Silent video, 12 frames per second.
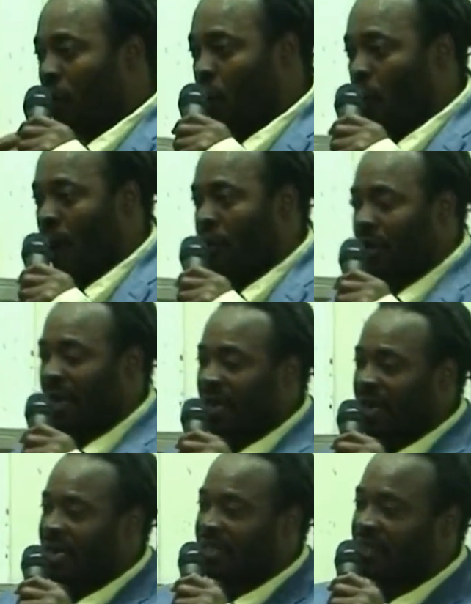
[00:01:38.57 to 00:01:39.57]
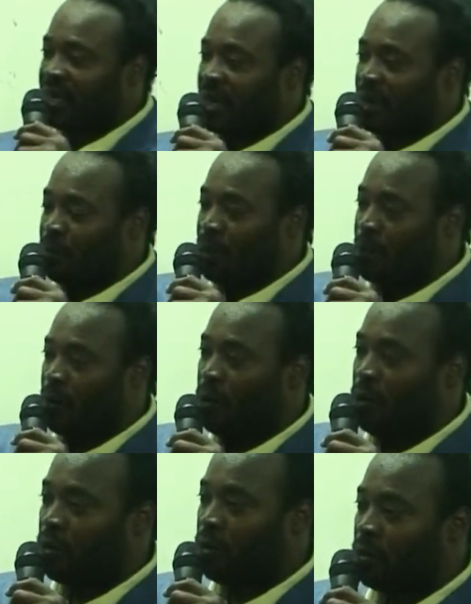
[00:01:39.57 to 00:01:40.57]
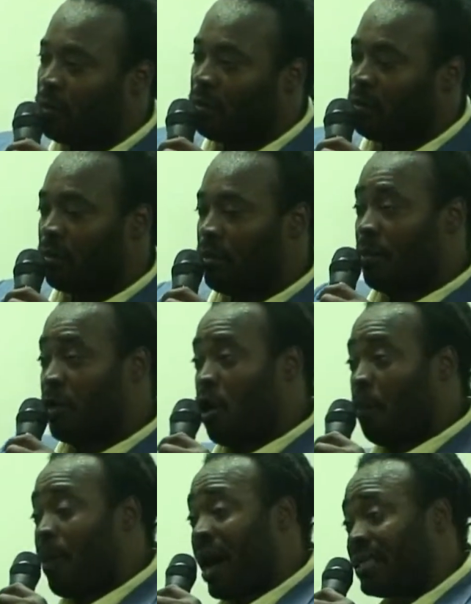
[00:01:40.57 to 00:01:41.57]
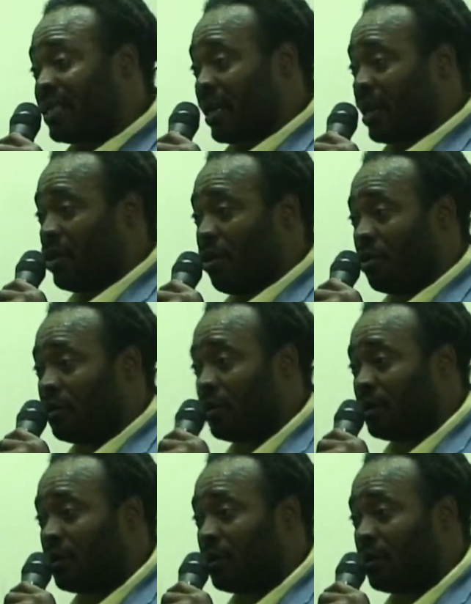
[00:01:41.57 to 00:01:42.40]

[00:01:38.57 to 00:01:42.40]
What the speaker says: where you can reach certain people. Maybe your pastor can help.